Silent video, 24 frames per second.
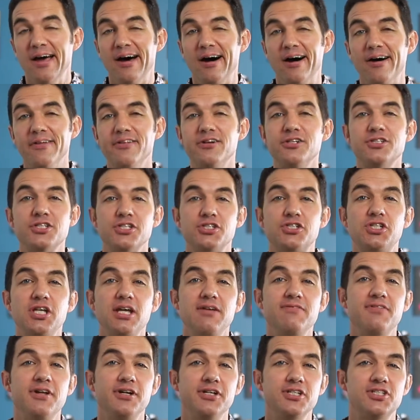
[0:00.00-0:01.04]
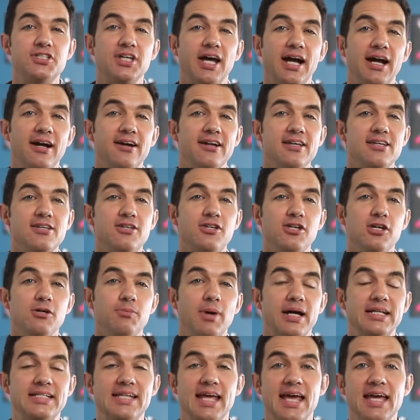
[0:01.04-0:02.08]
Others achieve their desired EQ
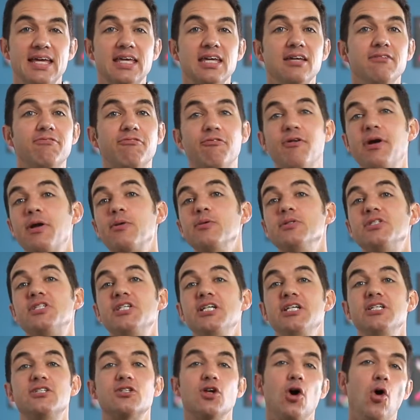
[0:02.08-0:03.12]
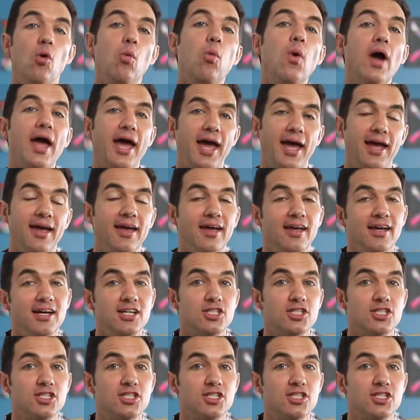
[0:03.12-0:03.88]
by taking frequencies away.